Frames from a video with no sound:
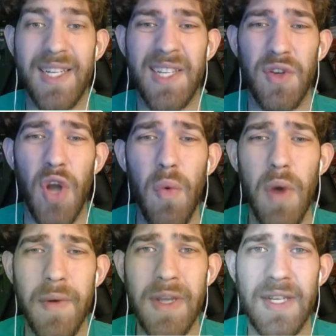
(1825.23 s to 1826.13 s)
It's no
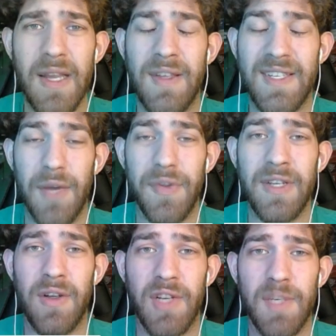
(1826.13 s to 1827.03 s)
worries. The Celtics
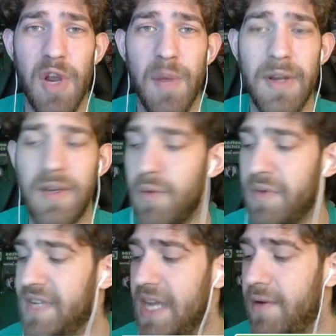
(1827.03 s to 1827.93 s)
are experimenting
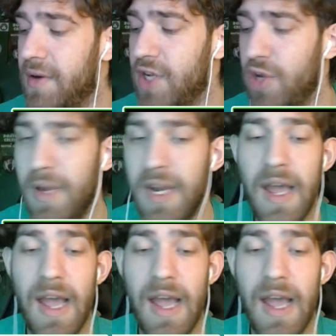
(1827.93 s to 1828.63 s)
with Xavier Tillman